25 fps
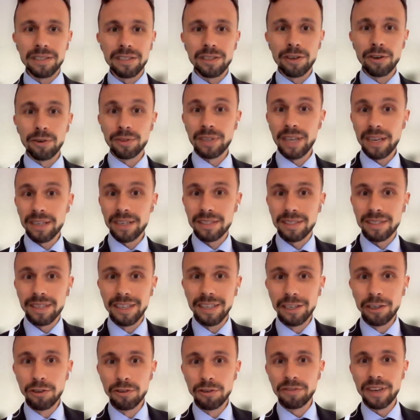So does the
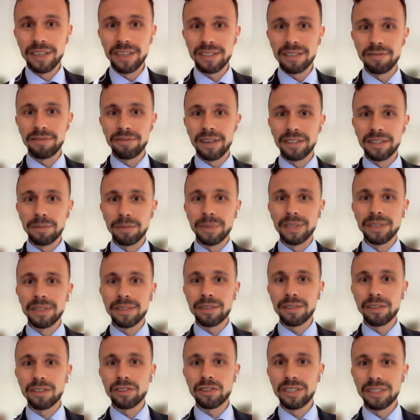EU face a
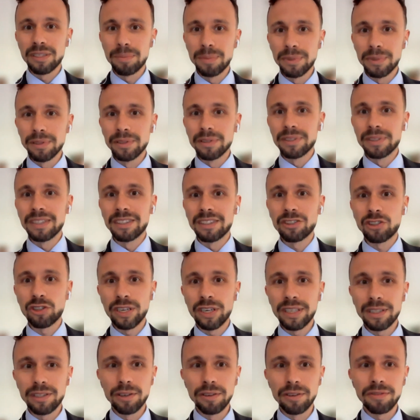fundamental credibility
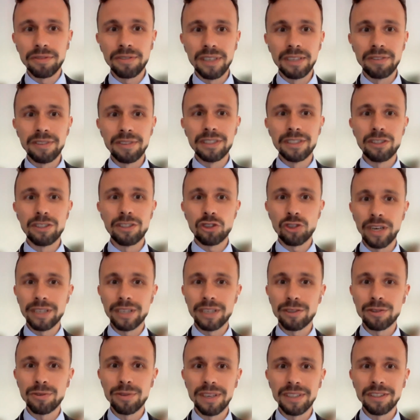trade-off if it
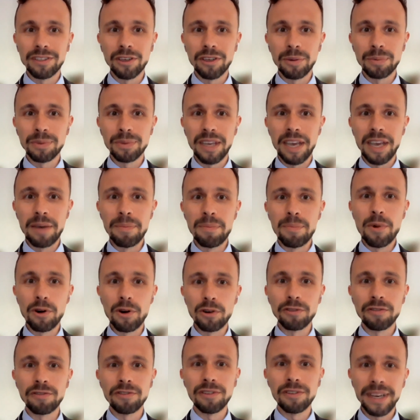tries to adopt a
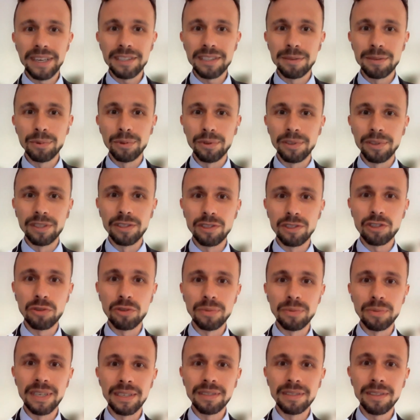more flexible
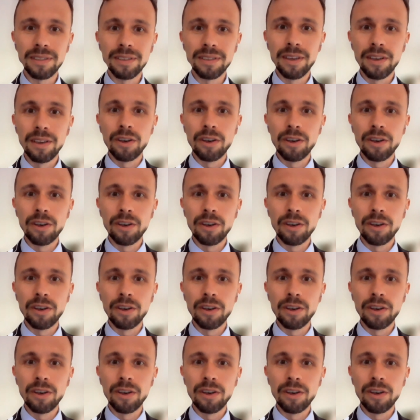instrument,